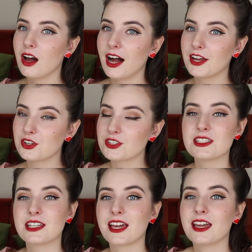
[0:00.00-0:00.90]
I know
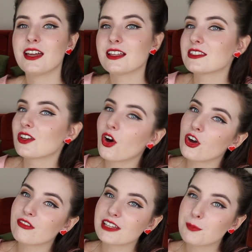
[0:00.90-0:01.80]
today it's not
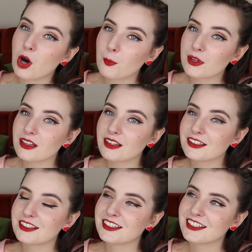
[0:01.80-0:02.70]
overly popular
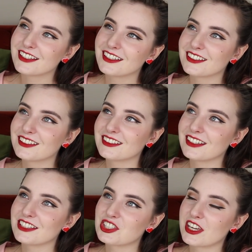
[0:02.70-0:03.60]

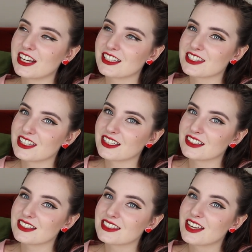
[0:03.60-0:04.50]
unless you're eating a
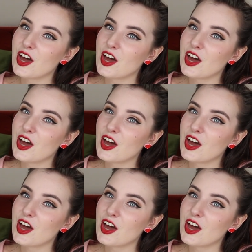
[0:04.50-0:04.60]
Snickers.